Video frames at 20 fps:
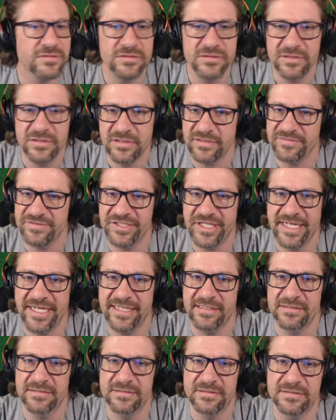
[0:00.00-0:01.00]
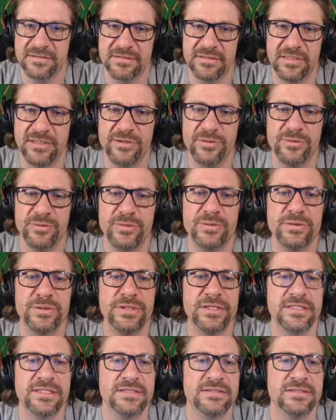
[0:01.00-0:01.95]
Turn off chat. Dude.